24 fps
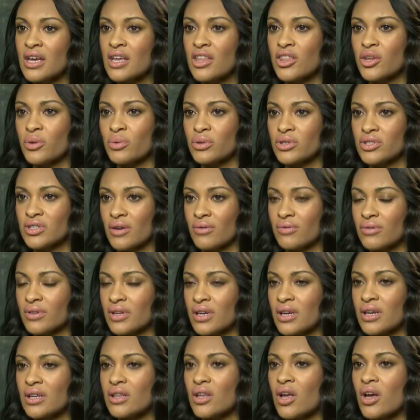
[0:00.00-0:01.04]
There was
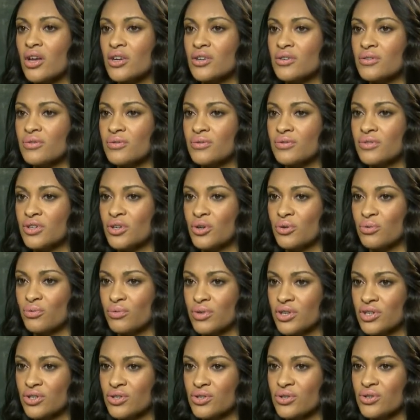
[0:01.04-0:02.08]
definitely a lot of you know
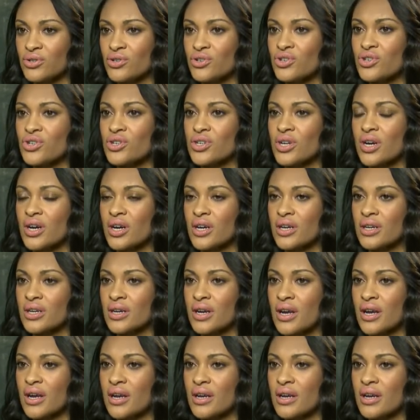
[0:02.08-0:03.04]
research done